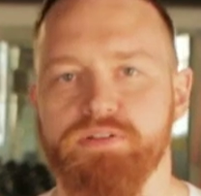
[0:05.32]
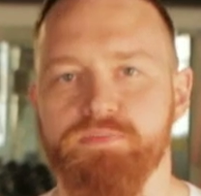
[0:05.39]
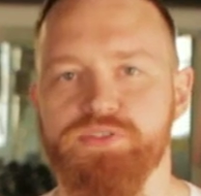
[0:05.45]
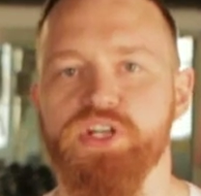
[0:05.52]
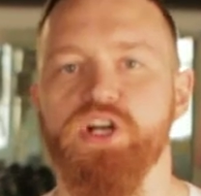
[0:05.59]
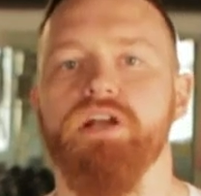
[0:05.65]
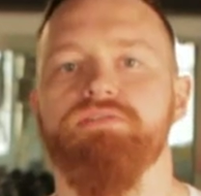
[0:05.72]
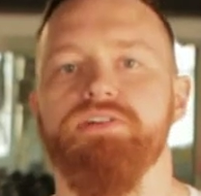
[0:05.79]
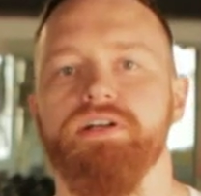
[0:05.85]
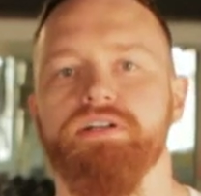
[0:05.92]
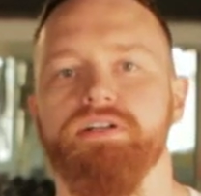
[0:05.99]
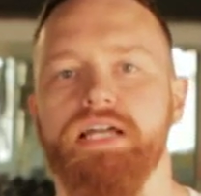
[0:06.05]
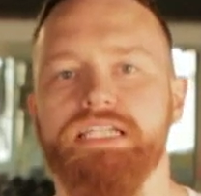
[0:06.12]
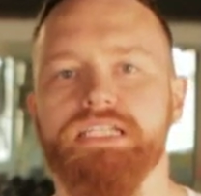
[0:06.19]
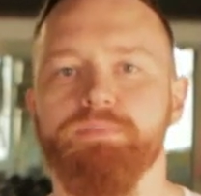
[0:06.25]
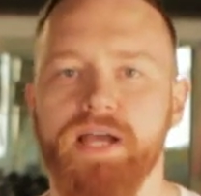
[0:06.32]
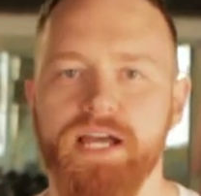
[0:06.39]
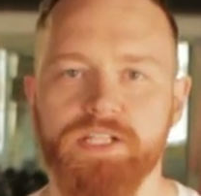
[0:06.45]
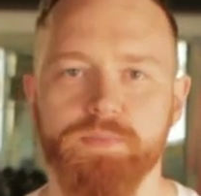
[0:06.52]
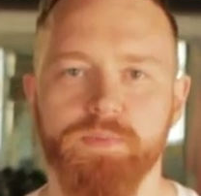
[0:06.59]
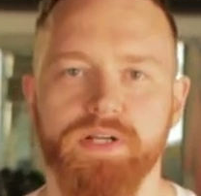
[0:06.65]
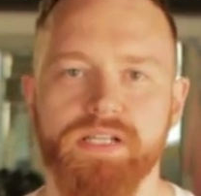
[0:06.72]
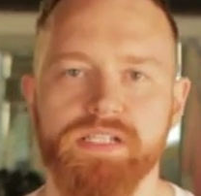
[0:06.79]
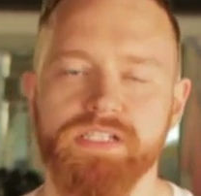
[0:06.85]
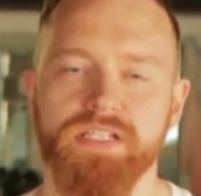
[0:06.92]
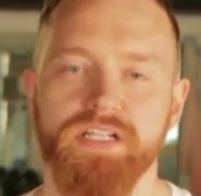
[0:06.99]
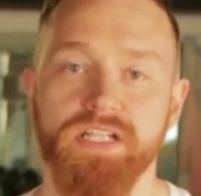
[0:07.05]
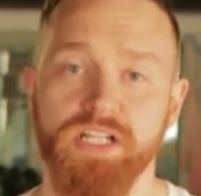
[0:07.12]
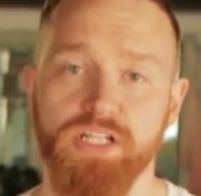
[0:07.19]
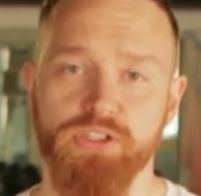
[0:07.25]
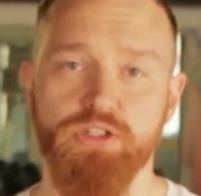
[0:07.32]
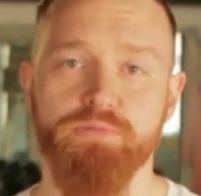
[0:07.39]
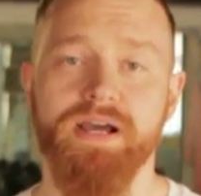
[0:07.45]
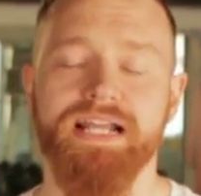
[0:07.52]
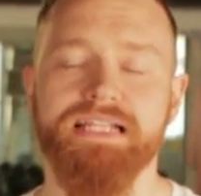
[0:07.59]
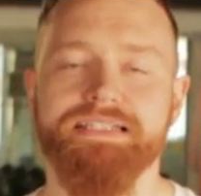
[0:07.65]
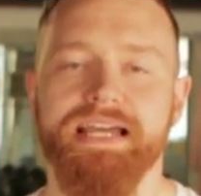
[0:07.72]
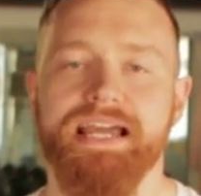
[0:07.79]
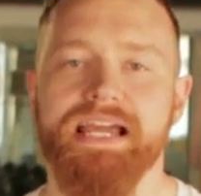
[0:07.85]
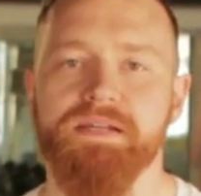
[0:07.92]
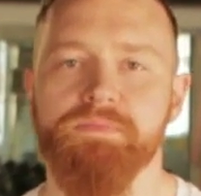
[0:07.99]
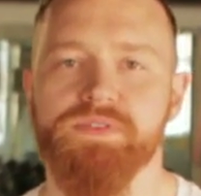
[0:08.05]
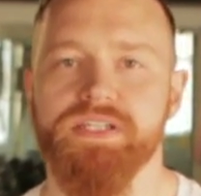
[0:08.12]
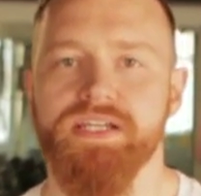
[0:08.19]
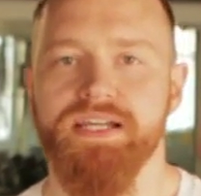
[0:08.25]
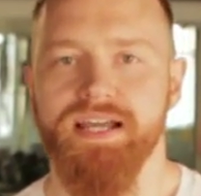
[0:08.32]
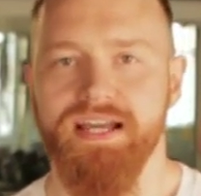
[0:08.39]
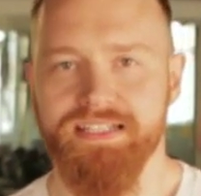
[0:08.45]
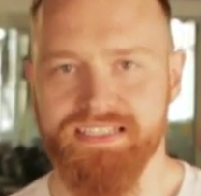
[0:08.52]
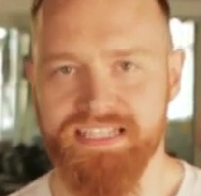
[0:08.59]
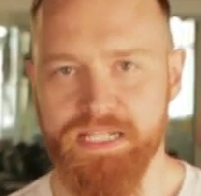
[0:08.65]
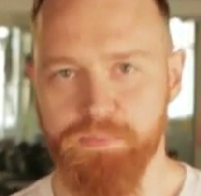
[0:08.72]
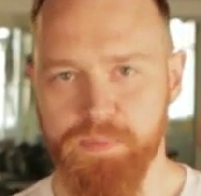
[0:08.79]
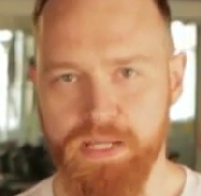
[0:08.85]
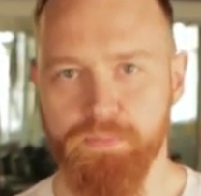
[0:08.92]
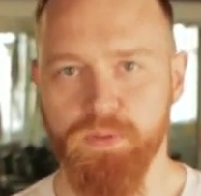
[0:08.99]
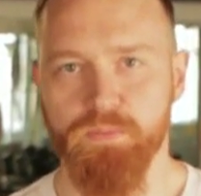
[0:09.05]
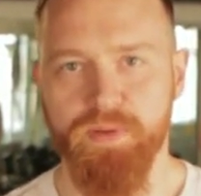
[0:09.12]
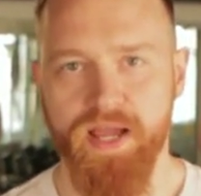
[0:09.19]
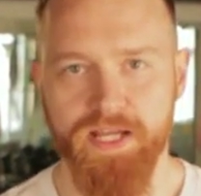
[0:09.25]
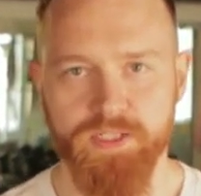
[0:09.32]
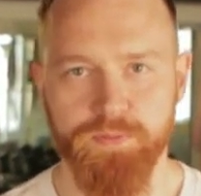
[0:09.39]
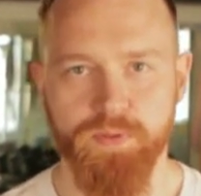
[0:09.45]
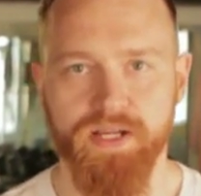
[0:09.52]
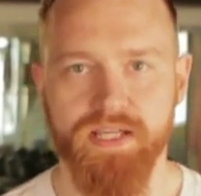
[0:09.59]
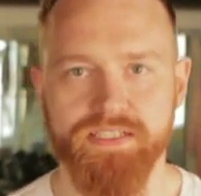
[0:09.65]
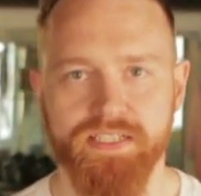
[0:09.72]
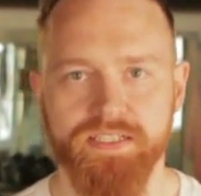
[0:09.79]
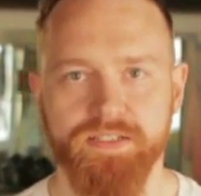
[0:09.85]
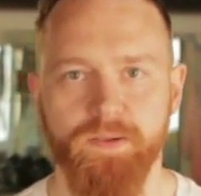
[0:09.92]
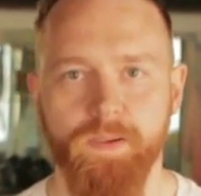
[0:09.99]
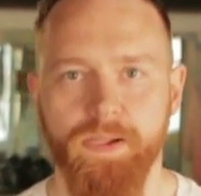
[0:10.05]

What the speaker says: observer in the bench press. Too many times I see people bench pressing